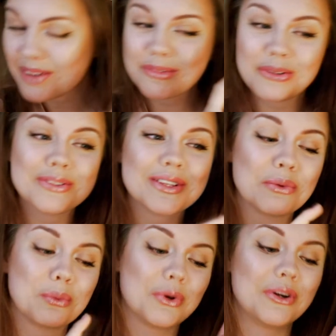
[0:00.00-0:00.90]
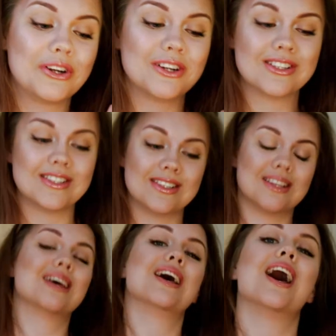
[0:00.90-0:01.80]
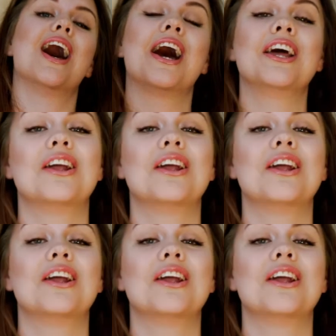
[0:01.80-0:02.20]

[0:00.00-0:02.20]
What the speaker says: I'm losing words. I